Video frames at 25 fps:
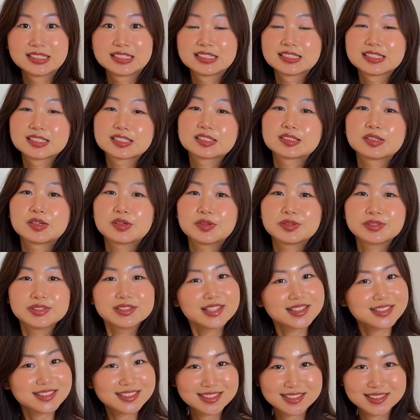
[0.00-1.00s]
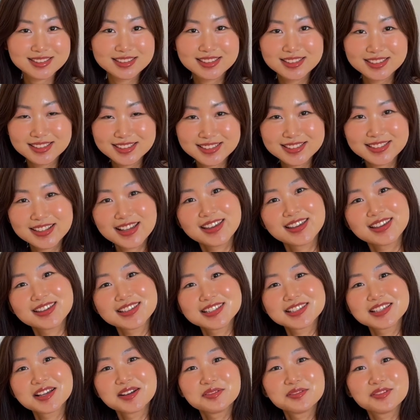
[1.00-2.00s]
So yes, this
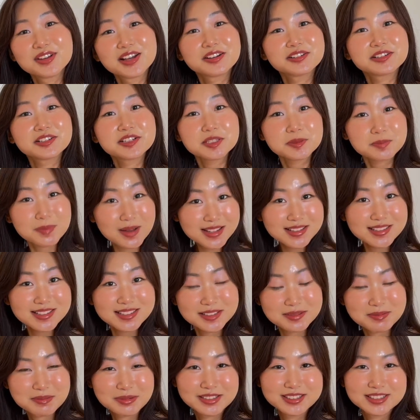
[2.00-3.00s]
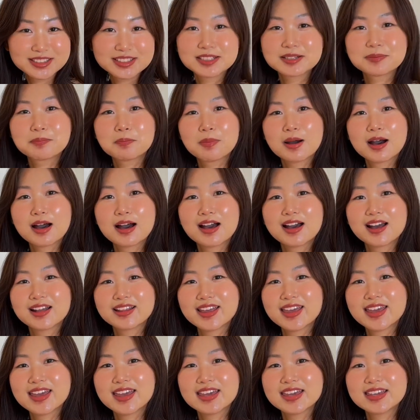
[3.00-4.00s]
is a very spicy book, but
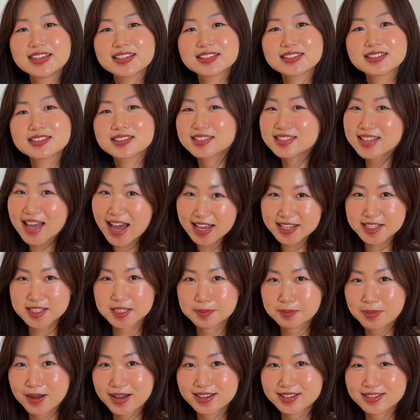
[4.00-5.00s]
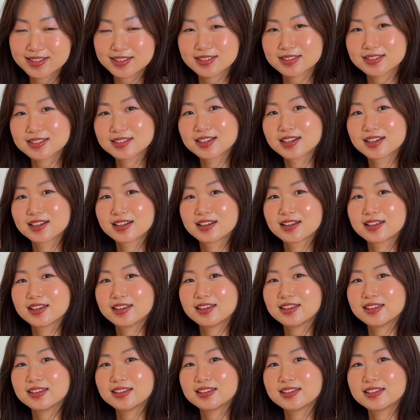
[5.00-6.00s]
is sad spice,
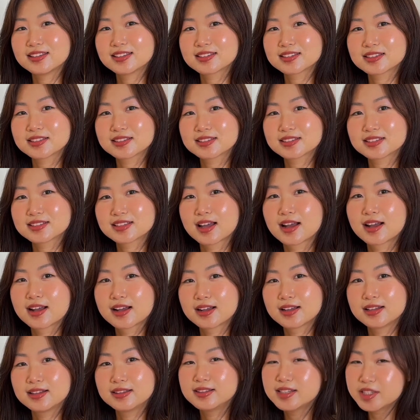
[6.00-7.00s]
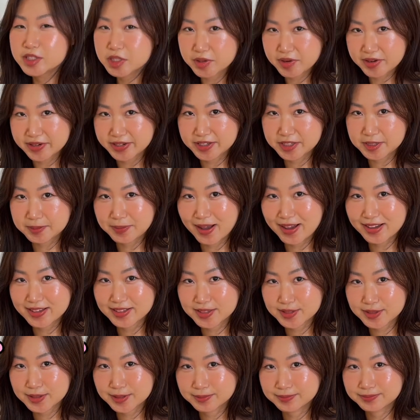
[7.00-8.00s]
is literary
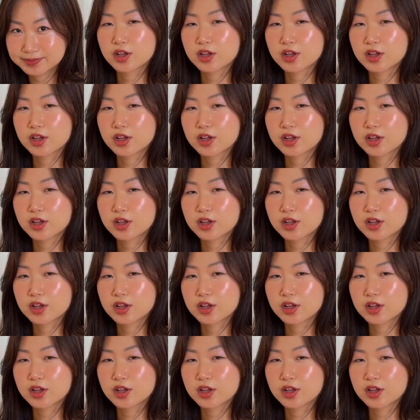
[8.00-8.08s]
spice.